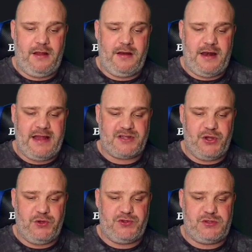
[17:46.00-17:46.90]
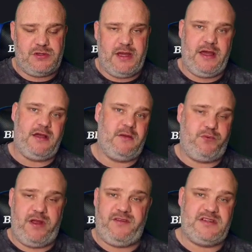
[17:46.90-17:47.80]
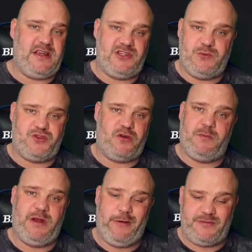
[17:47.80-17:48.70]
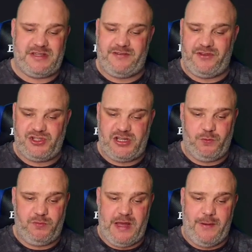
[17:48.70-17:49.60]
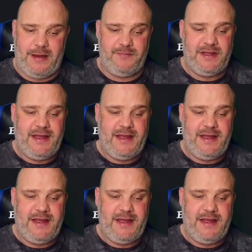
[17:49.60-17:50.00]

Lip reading: That's good. Previously she was trying to blow up stuff that she couldn't blow up.